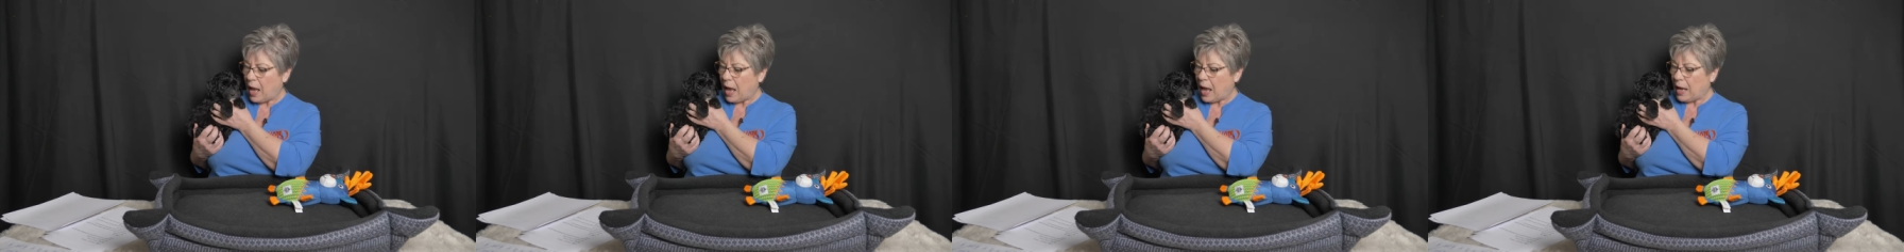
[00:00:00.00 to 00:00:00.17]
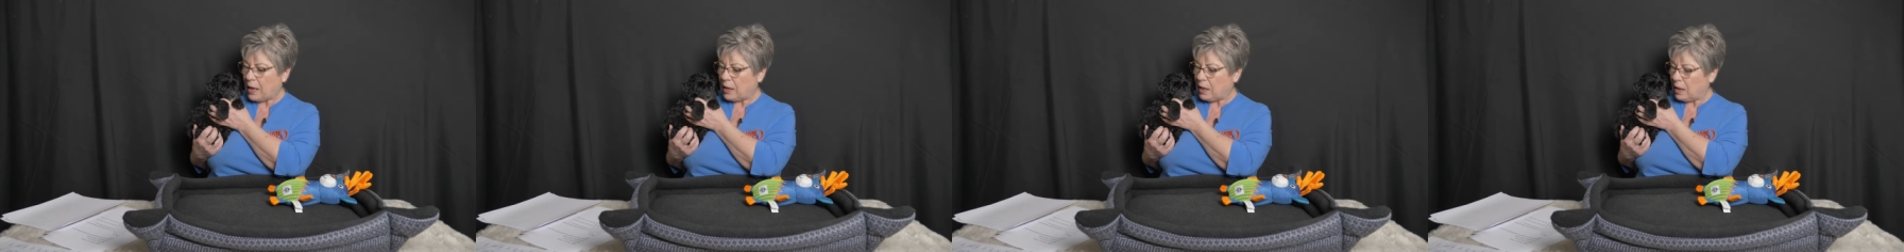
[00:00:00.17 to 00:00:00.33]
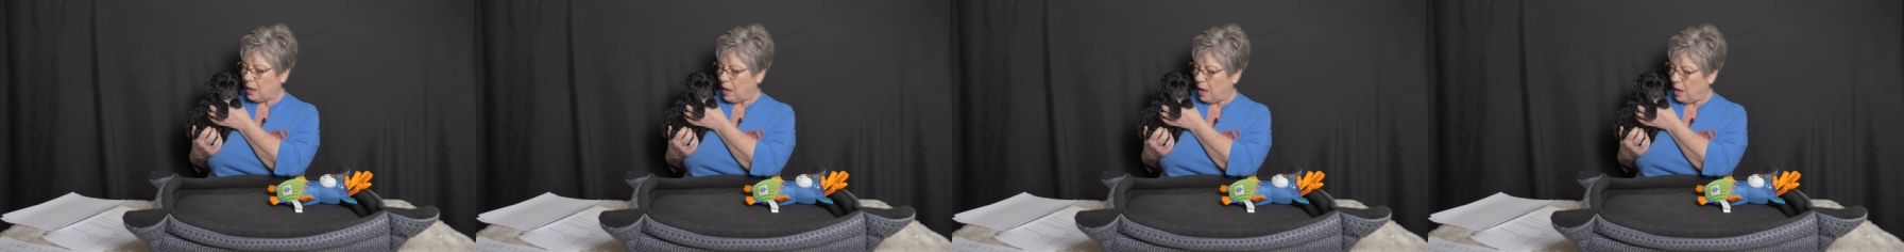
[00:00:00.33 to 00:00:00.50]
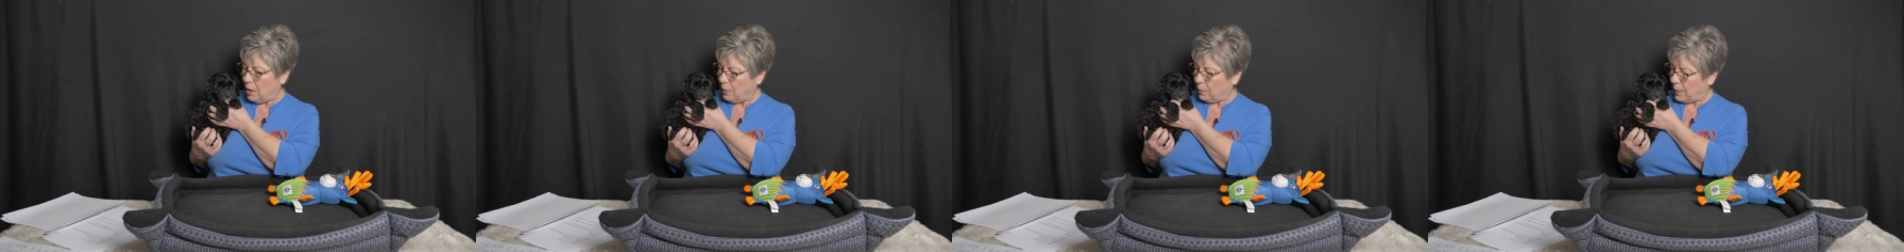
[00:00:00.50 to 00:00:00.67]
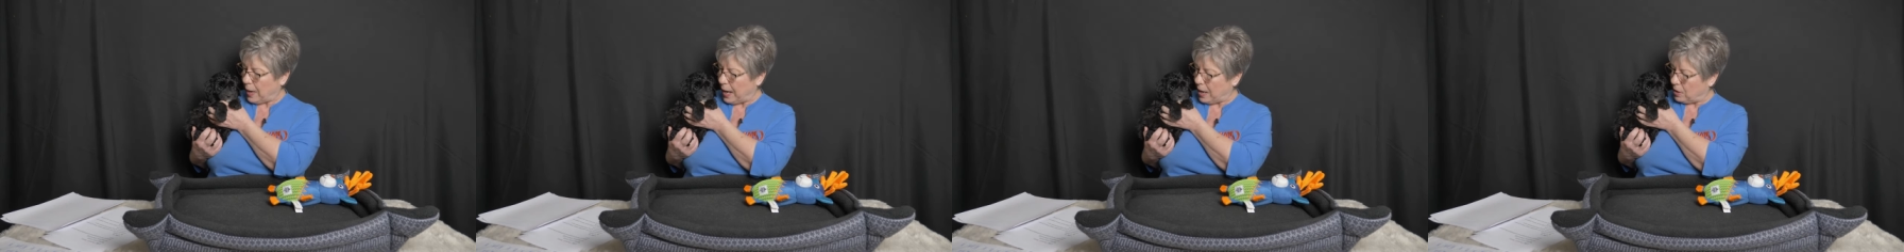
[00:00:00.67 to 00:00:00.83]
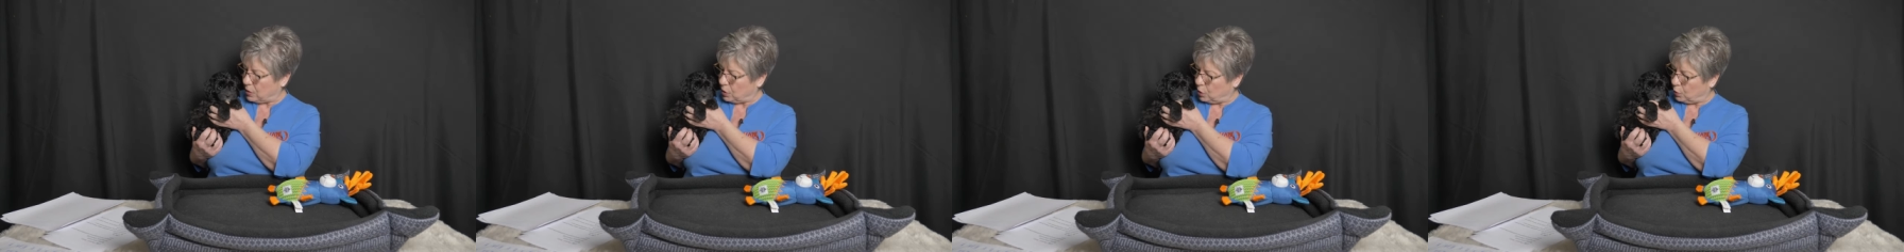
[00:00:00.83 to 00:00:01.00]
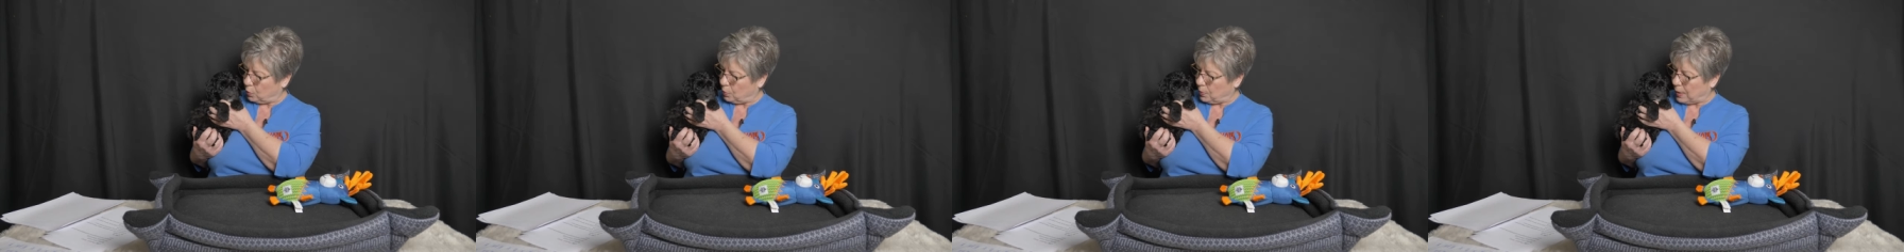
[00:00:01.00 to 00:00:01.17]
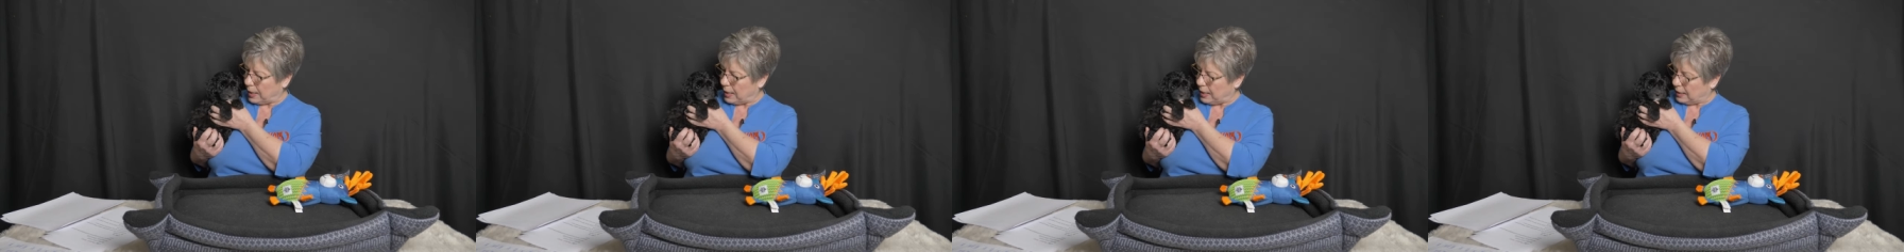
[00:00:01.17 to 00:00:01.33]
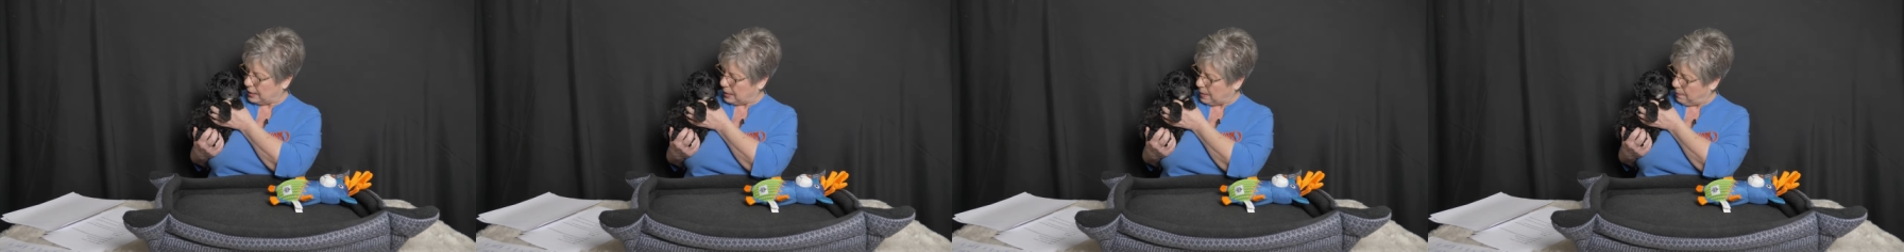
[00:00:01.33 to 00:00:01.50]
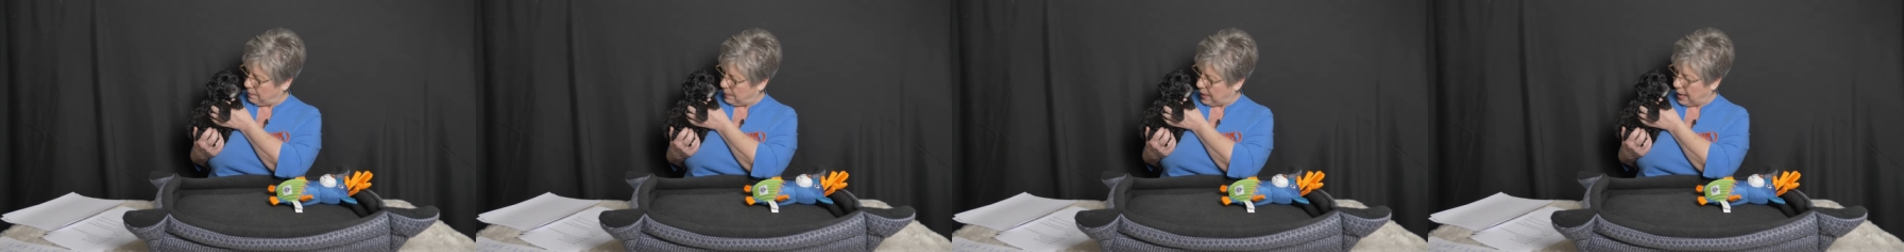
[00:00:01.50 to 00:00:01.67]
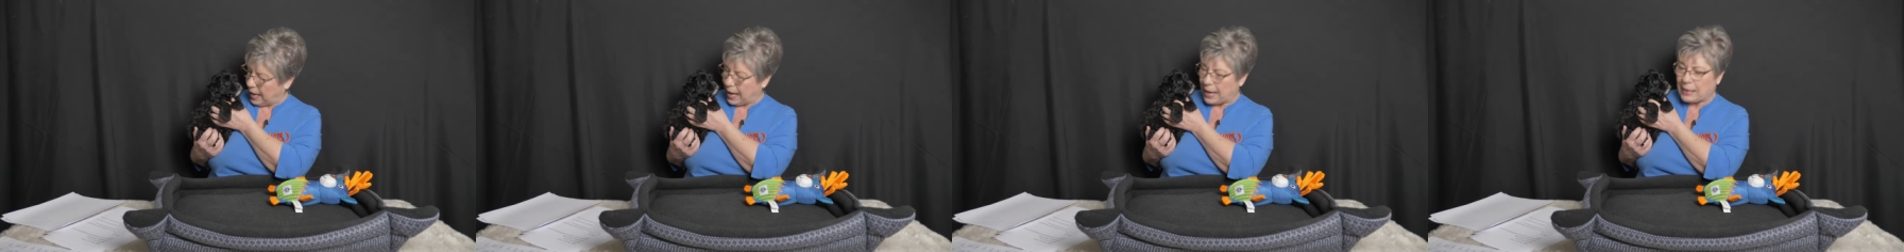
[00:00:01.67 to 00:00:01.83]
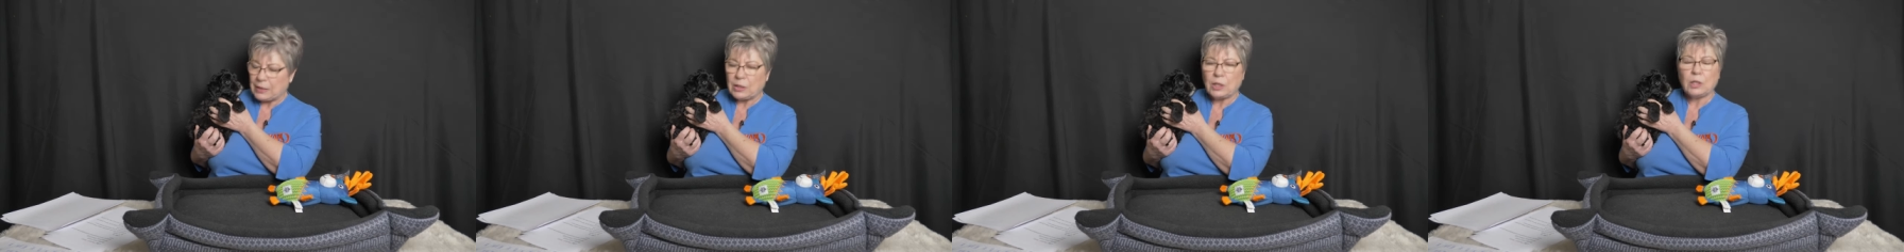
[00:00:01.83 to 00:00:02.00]
and an all round great
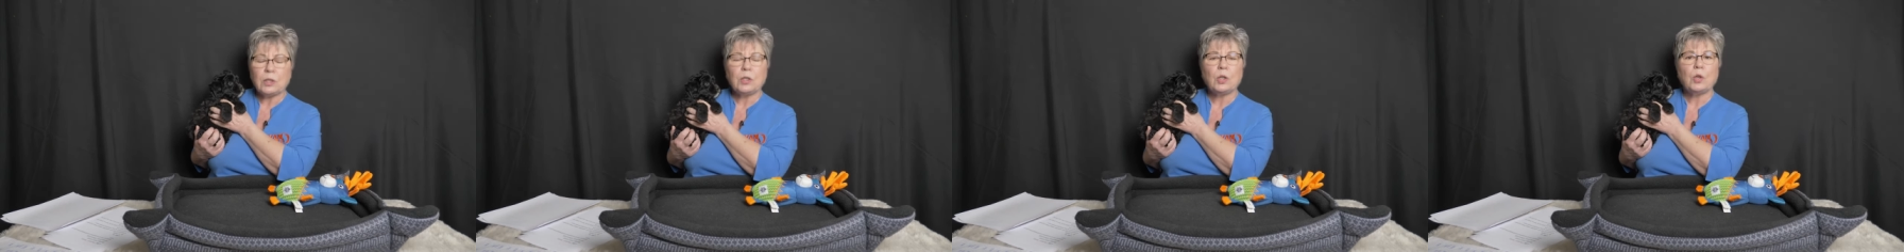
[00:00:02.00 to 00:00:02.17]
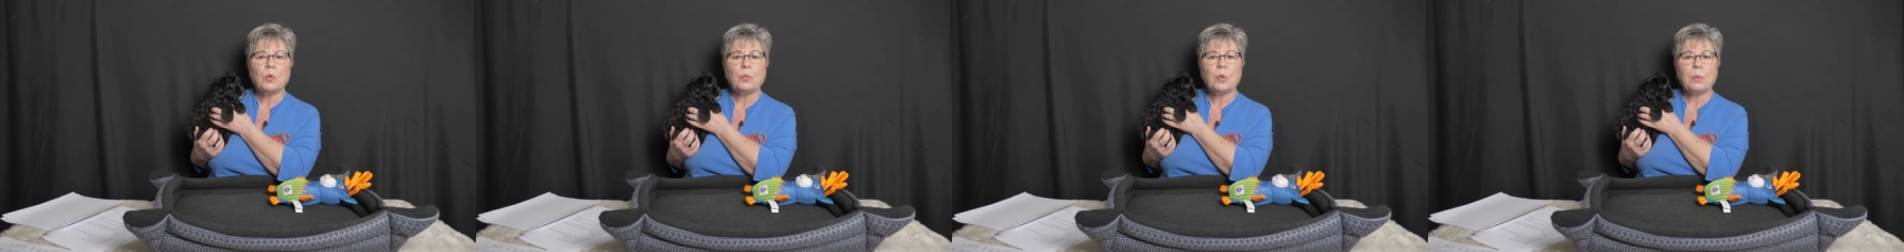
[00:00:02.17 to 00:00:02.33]
companion who